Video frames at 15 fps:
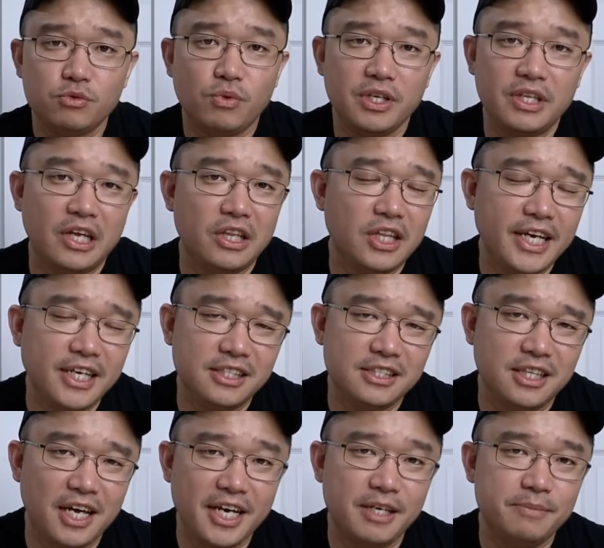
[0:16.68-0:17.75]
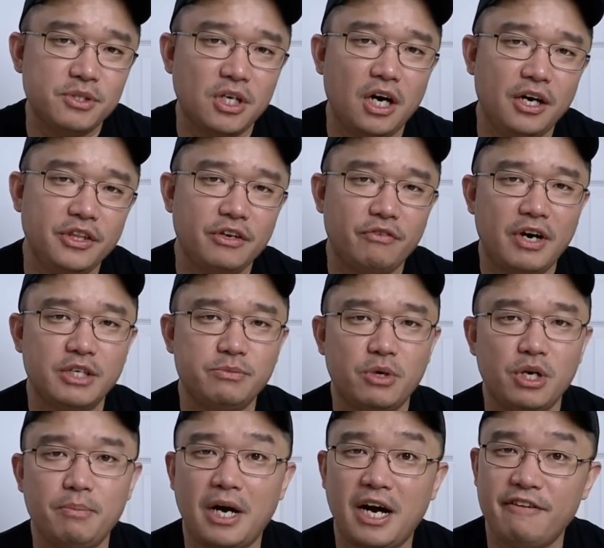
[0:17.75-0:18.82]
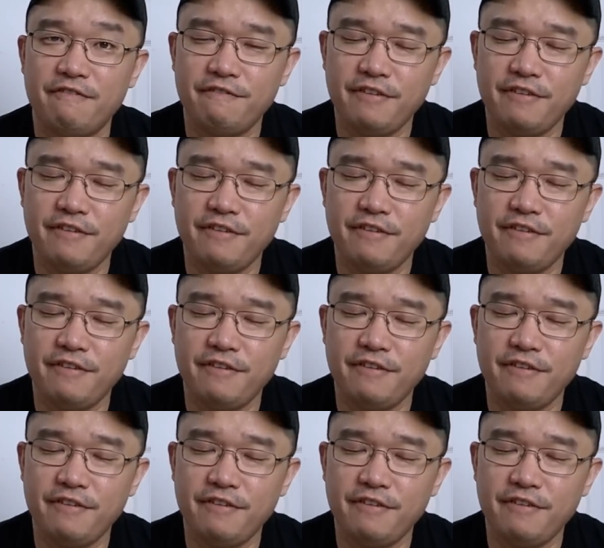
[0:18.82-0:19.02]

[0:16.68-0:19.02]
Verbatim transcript: is one of the latest lineups on the Raspberry Pi